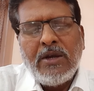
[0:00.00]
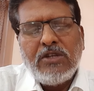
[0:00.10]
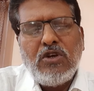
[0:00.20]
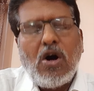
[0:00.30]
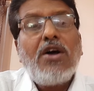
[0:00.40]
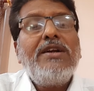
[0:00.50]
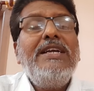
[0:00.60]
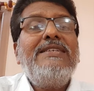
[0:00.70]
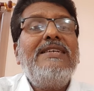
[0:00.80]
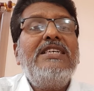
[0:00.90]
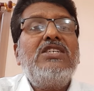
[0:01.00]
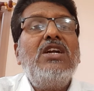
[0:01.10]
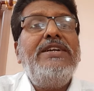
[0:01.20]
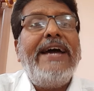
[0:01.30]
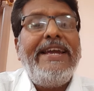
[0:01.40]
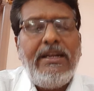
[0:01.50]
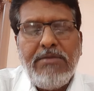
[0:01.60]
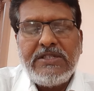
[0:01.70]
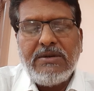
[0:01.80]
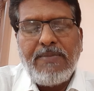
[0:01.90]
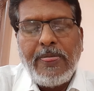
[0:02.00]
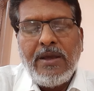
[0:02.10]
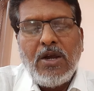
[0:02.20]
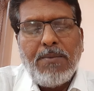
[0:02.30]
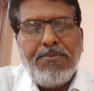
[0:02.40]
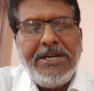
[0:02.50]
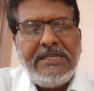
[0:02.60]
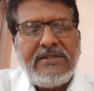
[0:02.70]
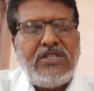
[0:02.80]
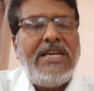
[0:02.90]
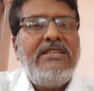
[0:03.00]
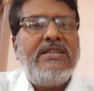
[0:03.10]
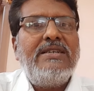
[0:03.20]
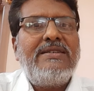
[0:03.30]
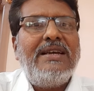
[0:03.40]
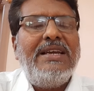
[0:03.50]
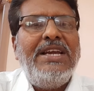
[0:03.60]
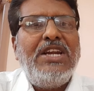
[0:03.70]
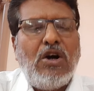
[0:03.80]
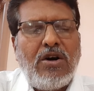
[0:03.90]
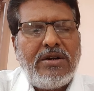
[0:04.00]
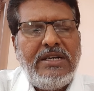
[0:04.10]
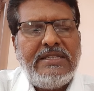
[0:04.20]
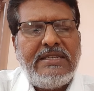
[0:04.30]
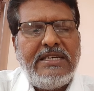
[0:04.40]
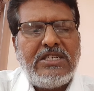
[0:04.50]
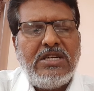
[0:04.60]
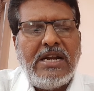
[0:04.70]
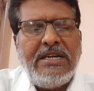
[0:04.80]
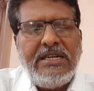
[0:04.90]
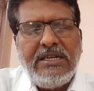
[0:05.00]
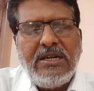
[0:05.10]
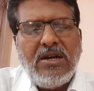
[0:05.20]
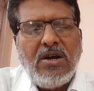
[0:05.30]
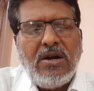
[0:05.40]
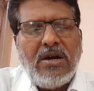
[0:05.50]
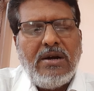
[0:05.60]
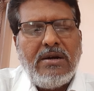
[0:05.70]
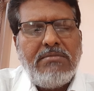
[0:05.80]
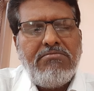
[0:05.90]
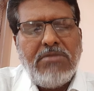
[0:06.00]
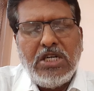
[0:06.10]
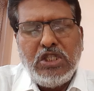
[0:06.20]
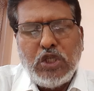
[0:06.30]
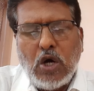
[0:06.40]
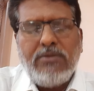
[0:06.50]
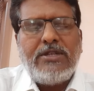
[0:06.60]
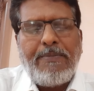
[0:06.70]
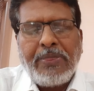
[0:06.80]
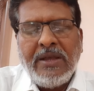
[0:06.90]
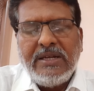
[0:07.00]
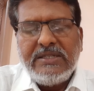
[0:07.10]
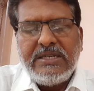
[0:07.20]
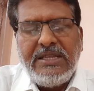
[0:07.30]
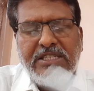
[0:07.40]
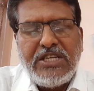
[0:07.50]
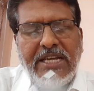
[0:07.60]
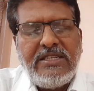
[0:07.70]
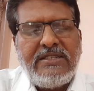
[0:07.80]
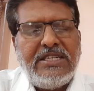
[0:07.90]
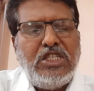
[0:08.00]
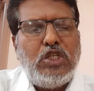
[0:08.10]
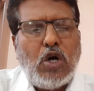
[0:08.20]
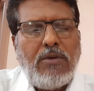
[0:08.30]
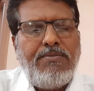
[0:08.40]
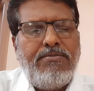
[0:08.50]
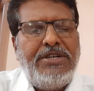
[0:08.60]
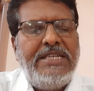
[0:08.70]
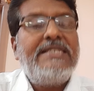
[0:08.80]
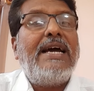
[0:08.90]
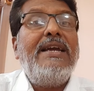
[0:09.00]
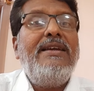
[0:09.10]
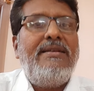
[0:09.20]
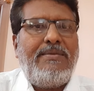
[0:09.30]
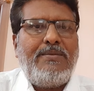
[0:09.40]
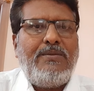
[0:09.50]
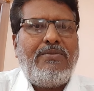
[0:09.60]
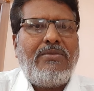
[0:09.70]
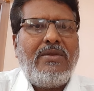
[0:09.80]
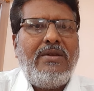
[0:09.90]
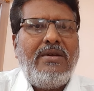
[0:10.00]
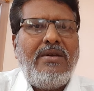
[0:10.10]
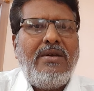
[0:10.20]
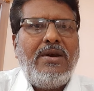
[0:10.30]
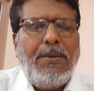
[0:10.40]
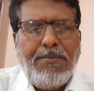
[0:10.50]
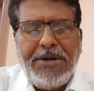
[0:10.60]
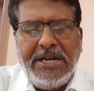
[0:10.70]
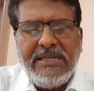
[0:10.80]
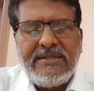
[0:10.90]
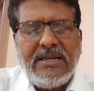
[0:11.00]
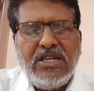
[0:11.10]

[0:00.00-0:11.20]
The organizational dynamism brings changes in organization and jobs. So the changes in job design brings